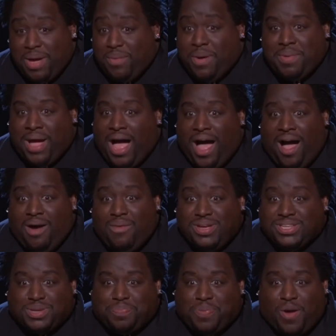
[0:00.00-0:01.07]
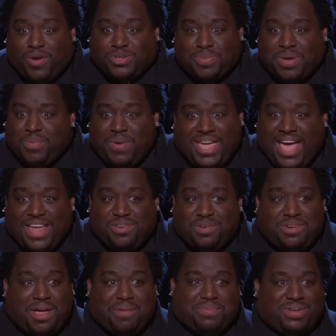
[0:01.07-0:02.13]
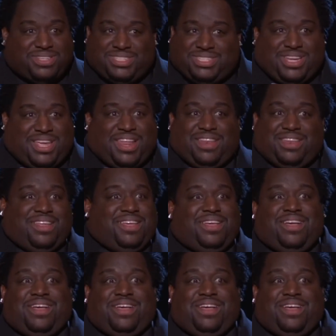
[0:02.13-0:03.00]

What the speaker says: Big women always approach me. We can't do nothing but shit.